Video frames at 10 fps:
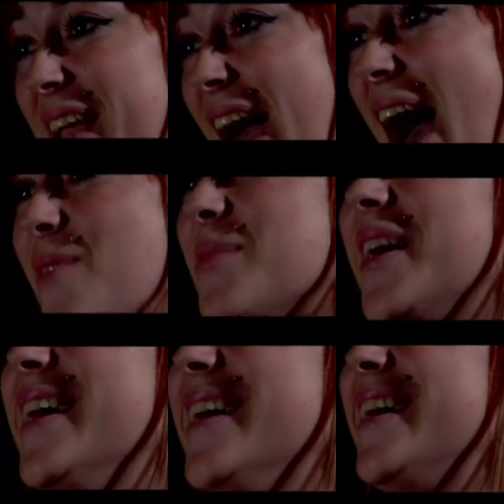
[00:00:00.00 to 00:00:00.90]
gap,
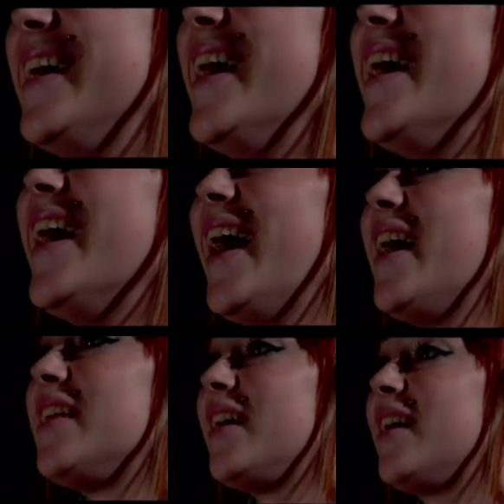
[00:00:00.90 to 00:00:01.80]

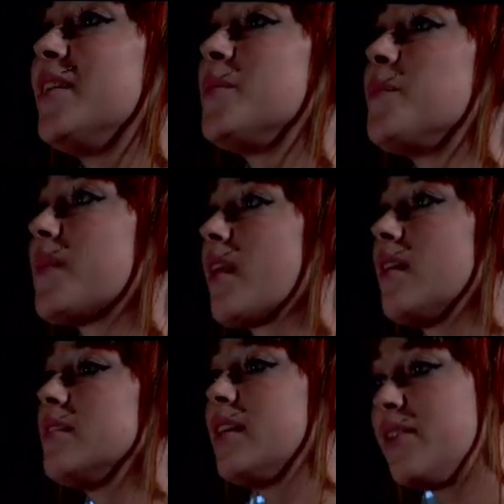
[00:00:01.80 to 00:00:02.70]
and
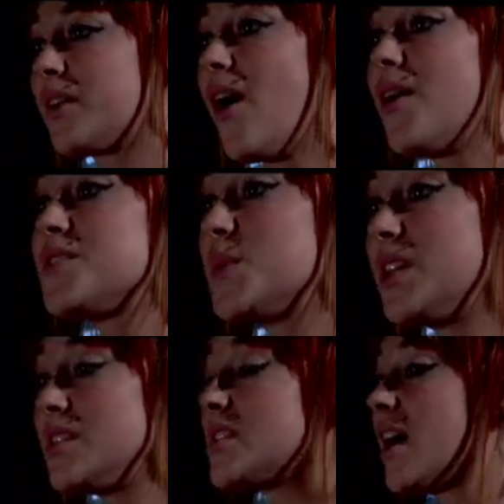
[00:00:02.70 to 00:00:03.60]
David calls me
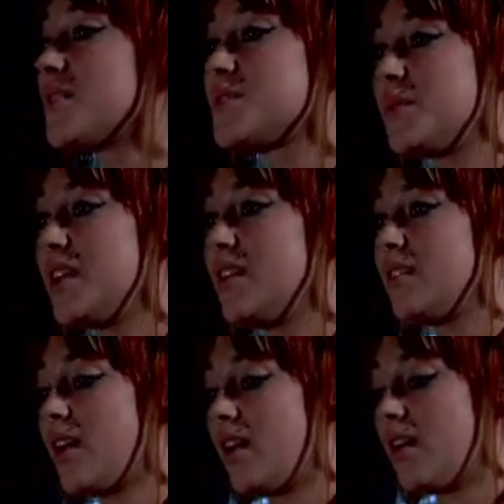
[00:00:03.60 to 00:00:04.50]
and he tells me
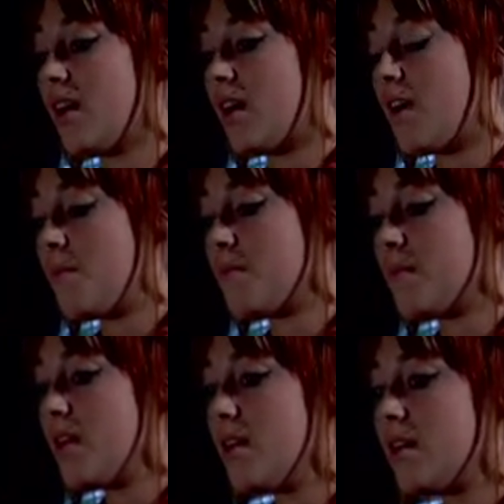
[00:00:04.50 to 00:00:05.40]
that
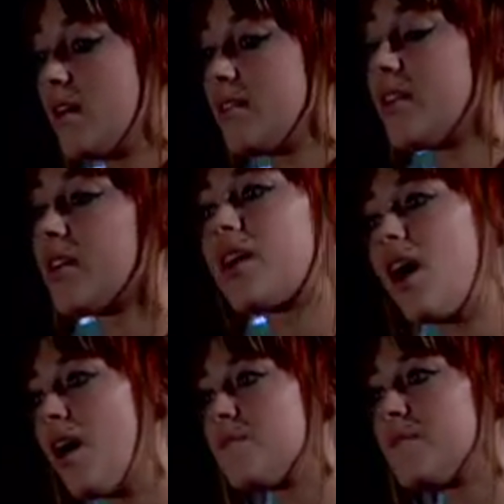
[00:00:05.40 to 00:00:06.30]
they're going to
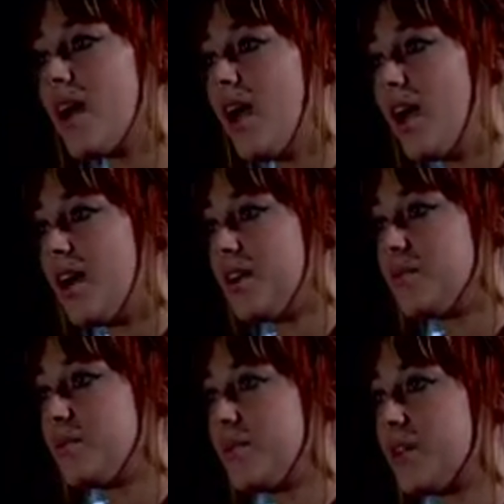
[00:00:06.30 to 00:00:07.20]
come and
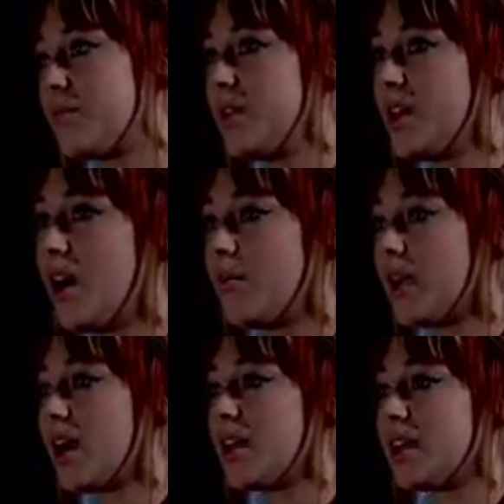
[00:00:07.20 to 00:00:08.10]
pick me up.
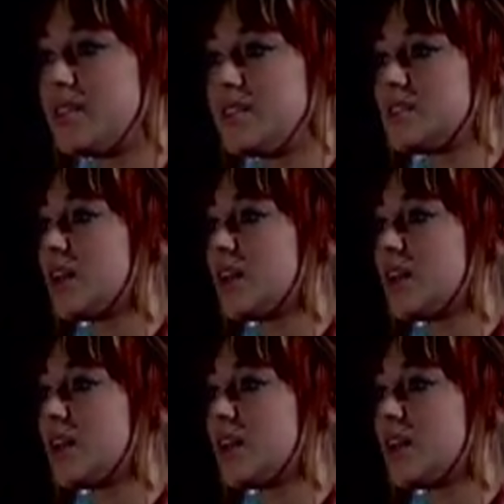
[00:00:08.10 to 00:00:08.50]
I got to get these